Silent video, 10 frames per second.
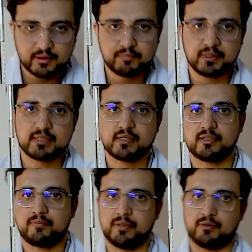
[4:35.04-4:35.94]

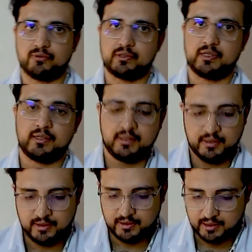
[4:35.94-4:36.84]
Phenolphthalein is
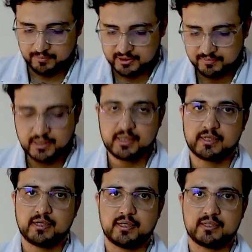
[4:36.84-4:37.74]
pink in a basic
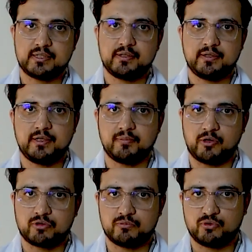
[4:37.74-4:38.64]
solution,
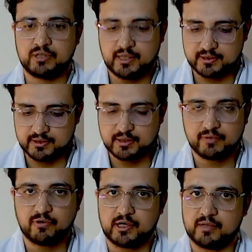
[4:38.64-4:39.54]
but remains
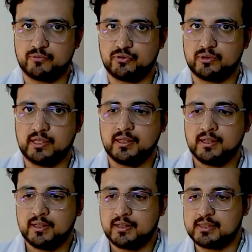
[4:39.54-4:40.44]
colorless in an
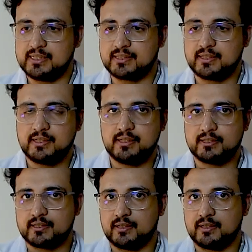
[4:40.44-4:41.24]
acidic solution.